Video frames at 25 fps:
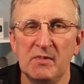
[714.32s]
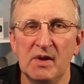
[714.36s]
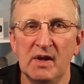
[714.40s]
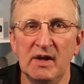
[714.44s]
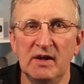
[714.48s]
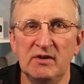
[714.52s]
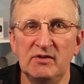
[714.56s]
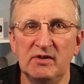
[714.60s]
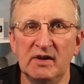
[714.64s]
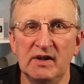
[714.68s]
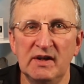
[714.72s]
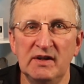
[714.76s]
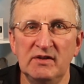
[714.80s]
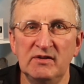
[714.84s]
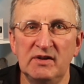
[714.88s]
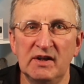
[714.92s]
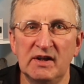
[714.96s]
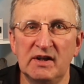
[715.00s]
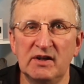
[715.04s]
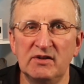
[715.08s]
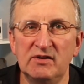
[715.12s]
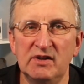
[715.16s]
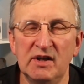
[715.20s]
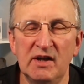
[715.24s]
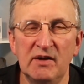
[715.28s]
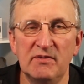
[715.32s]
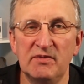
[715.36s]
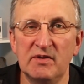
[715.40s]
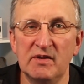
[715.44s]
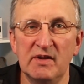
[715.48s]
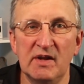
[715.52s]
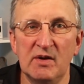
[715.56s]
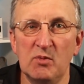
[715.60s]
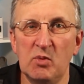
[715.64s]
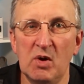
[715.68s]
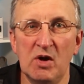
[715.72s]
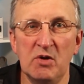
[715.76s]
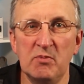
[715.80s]
Is it indicative that
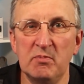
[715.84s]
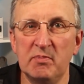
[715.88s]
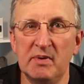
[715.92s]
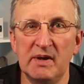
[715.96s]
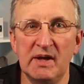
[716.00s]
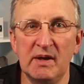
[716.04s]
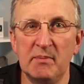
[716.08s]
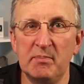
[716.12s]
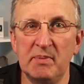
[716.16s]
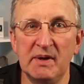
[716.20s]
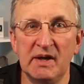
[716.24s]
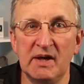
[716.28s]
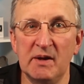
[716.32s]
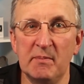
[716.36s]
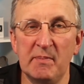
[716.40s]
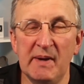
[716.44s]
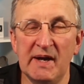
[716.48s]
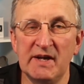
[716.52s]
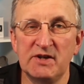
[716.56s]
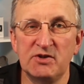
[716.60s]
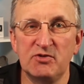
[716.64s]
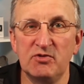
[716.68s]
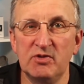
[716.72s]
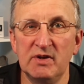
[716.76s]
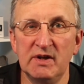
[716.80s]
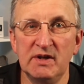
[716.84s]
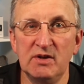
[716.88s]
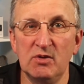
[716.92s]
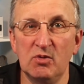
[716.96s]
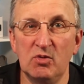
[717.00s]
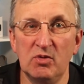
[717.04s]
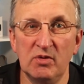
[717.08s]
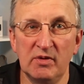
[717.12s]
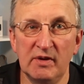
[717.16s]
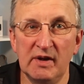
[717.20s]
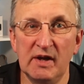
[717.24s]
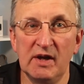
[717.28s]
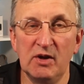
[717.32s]
there won't be a bigger battery,
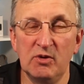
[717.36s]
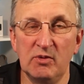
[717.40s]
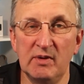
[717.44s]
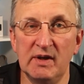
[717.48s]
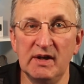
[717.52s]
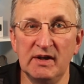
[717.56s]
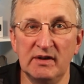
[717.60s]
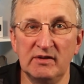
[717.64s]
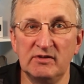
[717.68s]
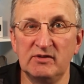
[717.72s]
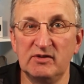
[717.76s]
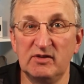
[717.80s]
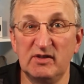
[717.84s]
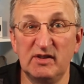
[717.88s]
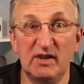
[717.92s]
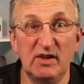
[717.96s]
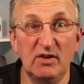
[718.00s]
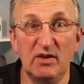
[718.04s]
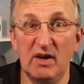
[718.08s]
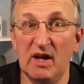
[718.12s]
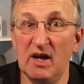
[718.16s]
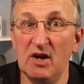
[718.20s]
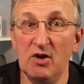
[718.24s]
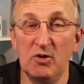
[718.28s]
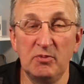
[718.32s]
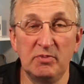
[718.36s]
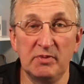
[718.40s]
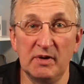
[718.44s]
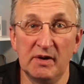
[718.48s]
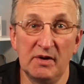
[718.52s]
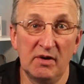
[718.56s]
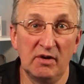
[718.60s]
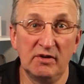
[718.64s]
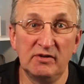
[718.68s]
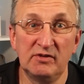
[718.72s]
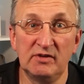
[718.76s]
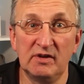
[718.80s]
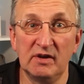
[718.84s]
although it's still hoped,
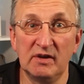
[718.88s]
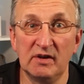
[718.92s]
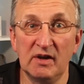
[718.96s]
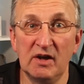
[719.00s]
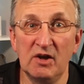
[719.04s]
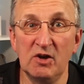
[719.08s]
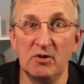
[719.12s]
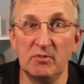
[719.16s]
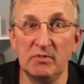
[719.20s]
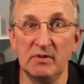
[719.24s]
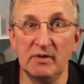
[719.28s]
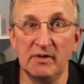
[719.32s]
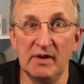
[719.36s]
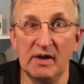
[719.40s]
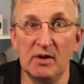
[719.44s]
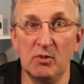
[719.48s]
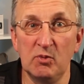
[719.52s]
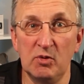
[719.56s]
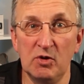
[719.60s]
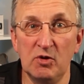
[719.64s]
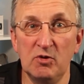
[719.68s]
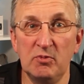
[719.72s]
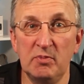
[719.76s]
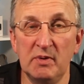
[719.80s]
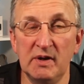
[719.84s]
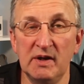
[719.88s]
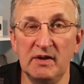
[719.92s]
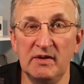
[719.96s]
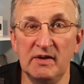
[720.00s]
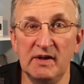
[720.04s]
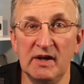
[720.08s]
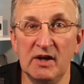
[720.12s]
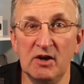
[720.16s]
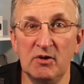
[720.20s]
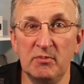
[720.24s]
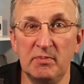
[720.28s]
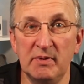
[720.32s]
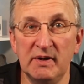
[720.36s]
and I still hope, that there will be
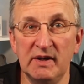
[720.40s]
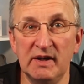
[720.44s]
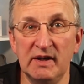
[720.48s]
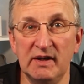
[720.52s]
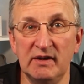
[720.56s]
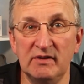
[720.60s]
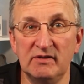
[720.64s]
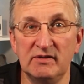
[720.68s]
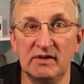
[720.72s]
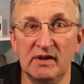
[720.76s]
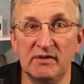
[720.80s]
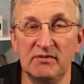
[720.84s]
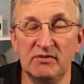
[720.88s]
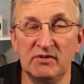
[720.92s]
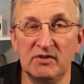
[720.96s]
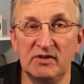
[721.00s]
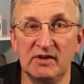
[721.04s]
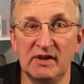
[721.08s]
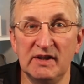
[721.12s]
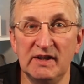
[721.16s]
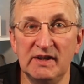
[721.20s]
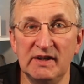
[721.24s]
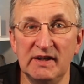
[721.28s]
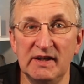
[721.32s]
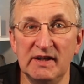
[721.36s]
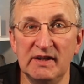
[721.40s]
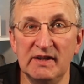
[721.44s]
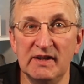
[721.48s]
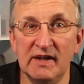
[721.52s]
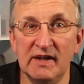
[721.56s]
the LPE17 in